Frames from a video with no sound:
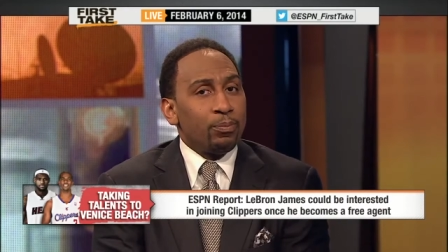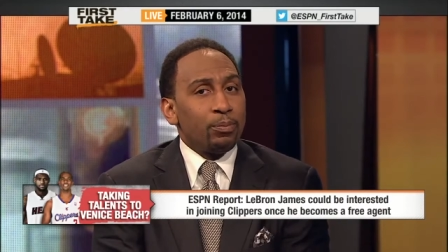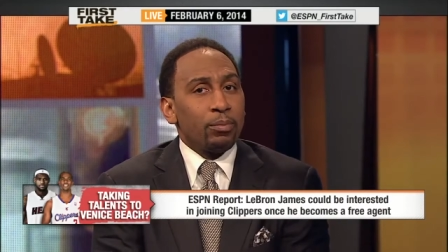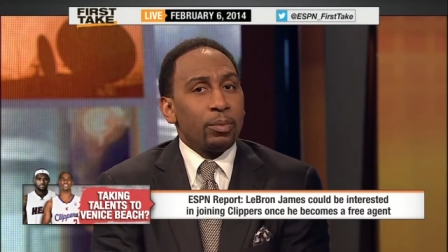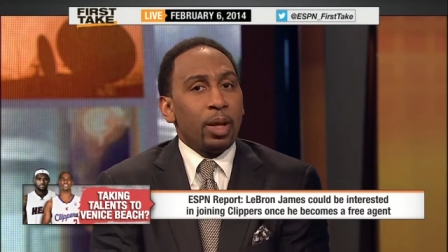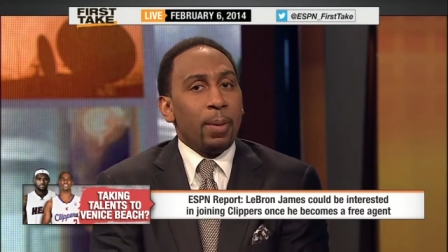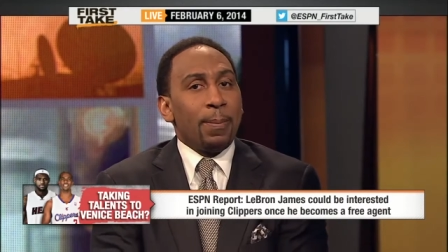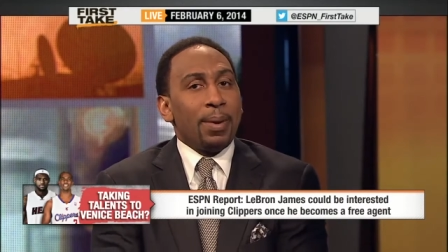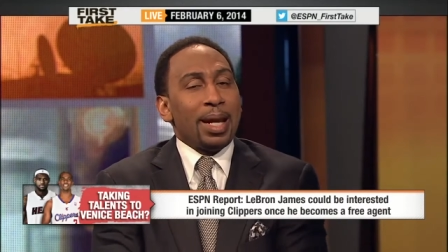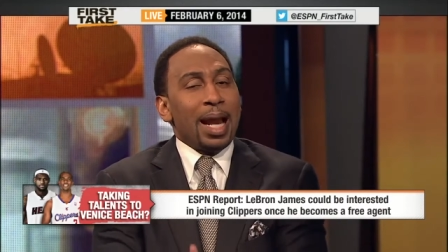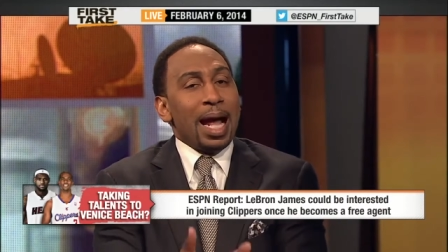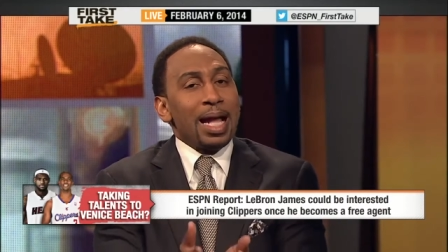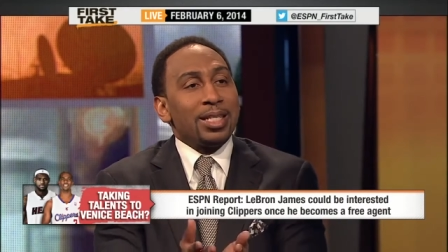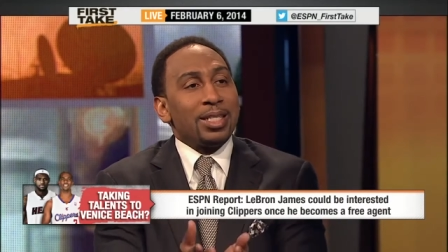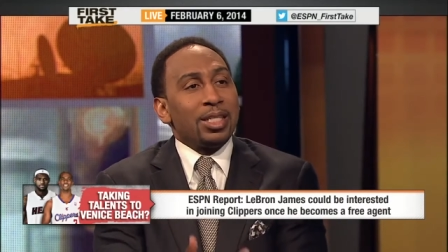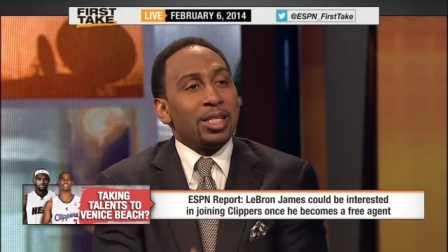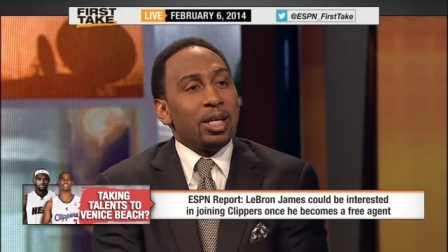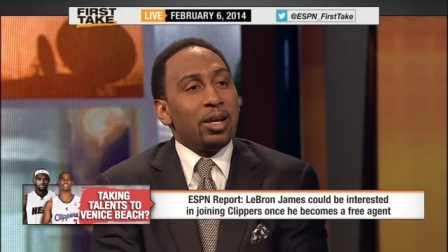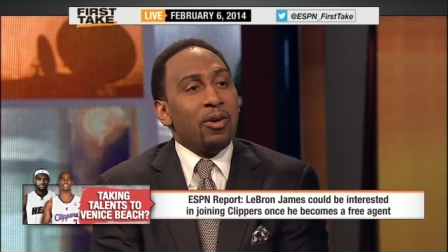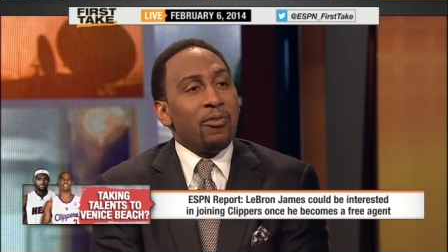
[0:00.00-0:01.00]
Yep. But I
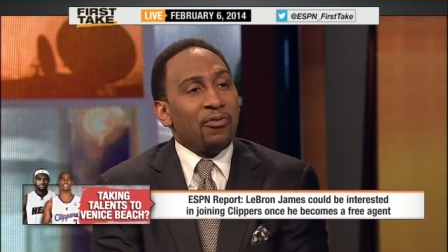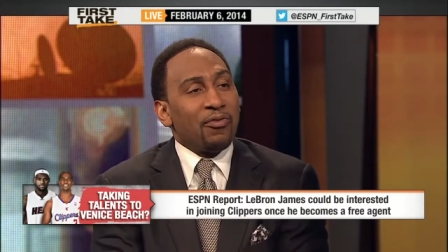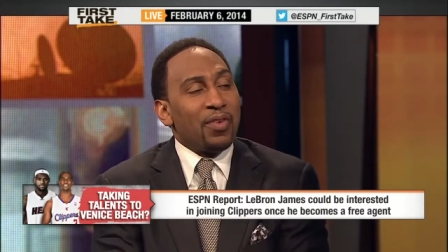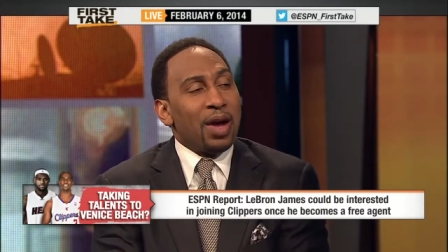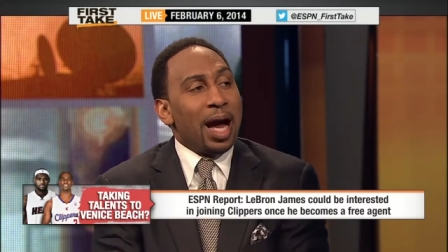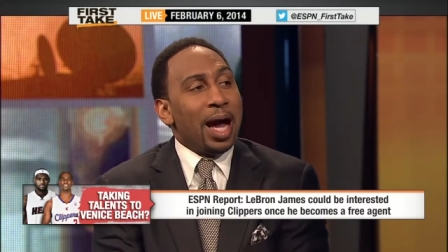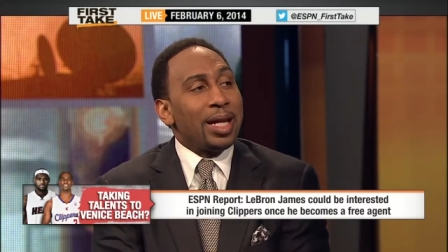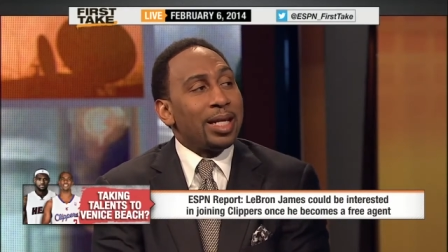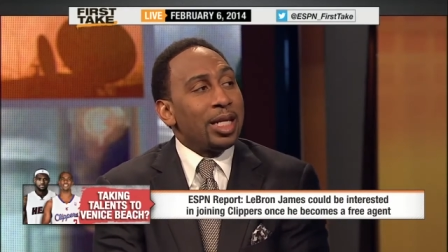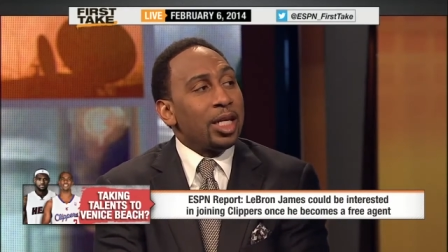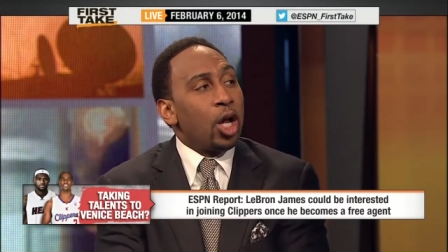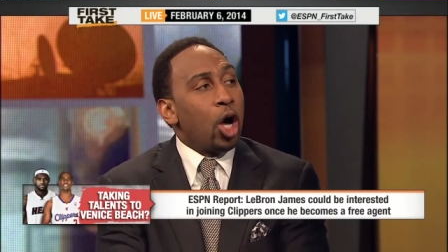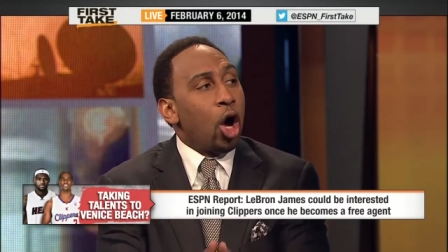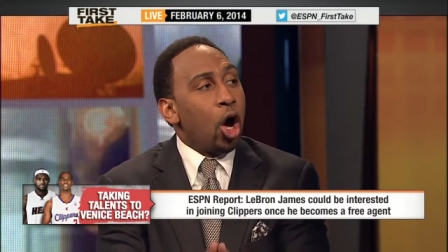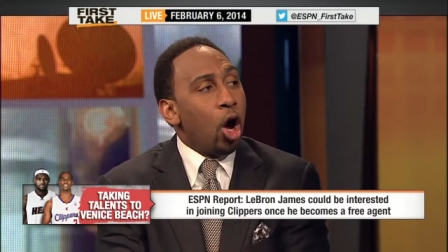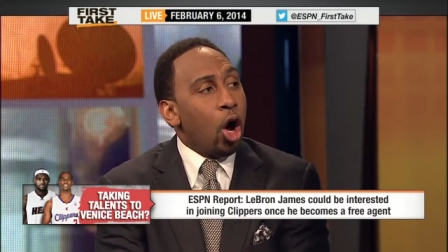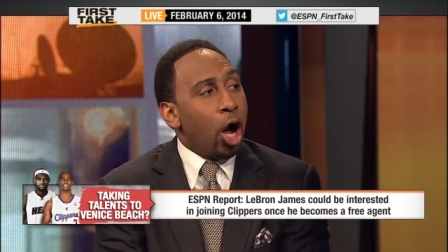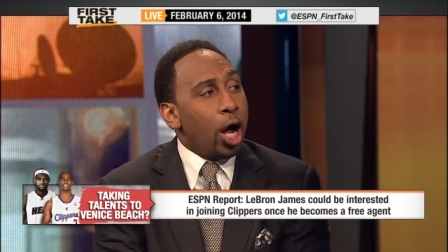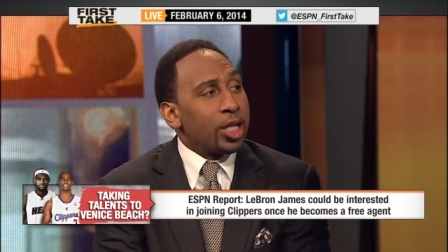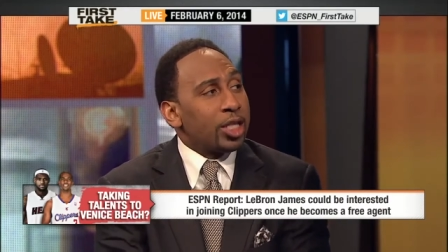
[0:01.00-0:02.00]
still find it
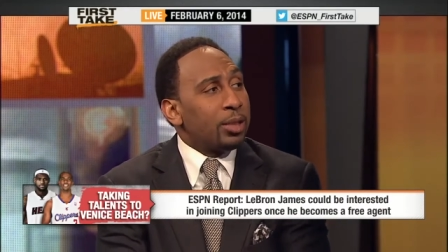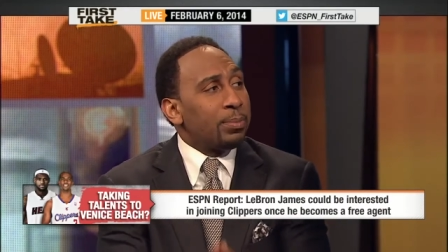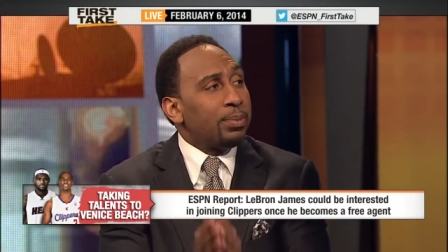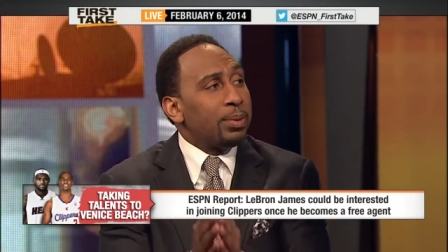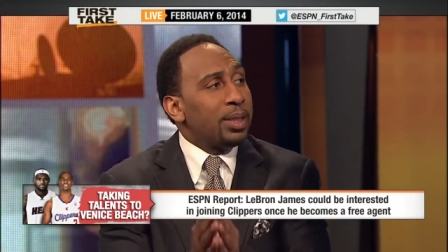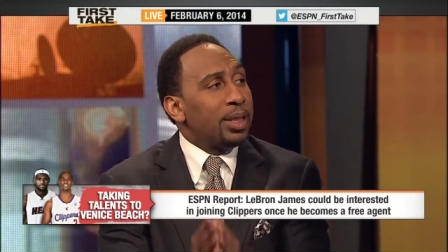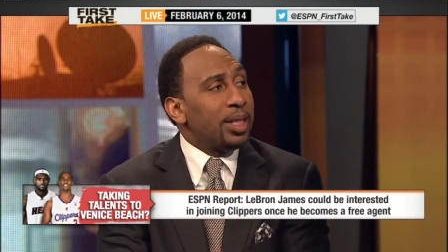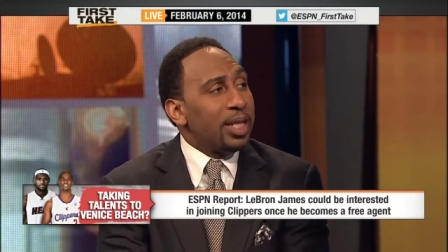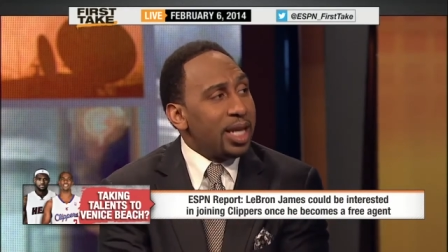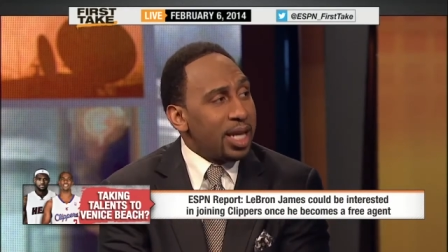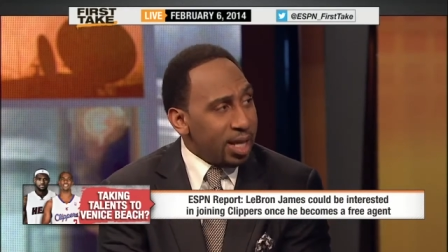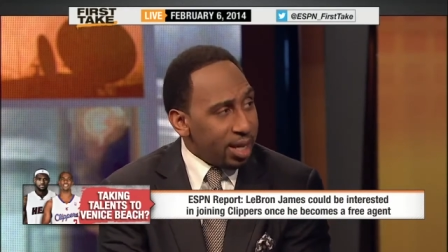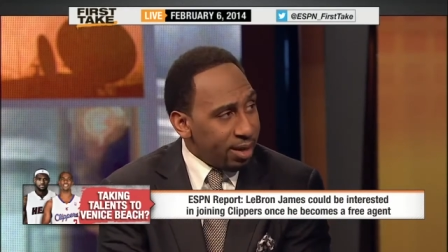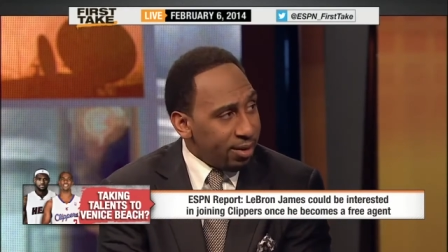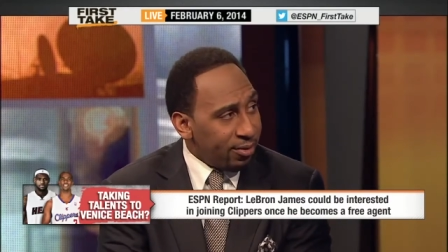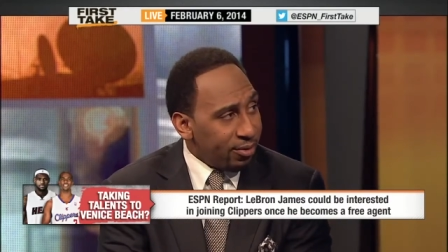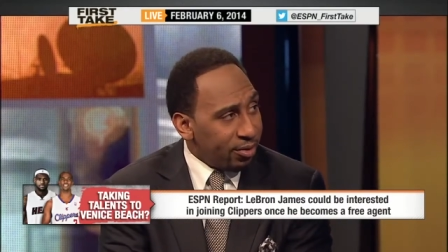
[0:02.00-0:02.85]
hard to believe